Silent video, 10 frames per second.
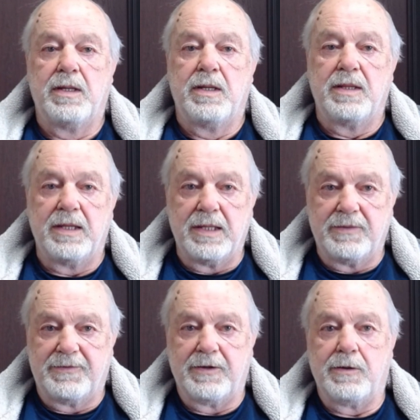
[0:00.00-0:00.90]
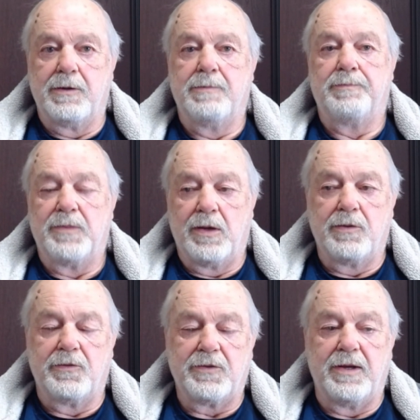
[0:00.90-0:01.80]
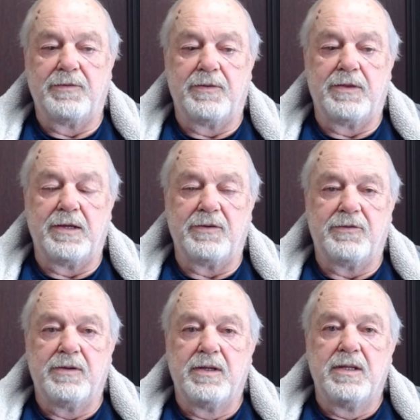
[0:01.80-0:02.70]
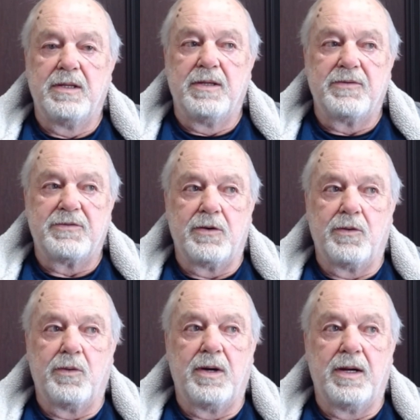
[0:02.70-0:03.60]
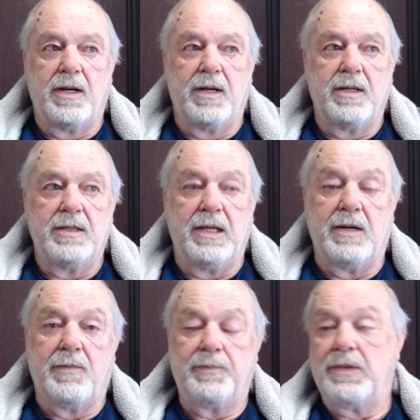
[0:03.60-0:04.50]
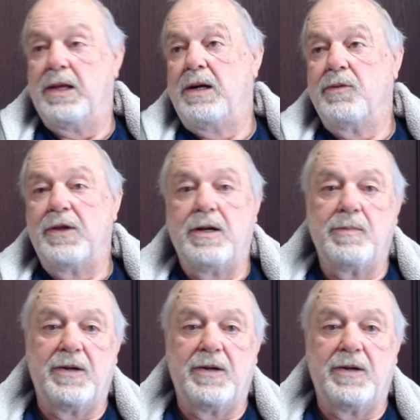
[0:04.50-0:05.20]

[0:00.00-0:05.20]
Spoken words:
They get sicker, all those kinds of things. So, I don't think I'm going to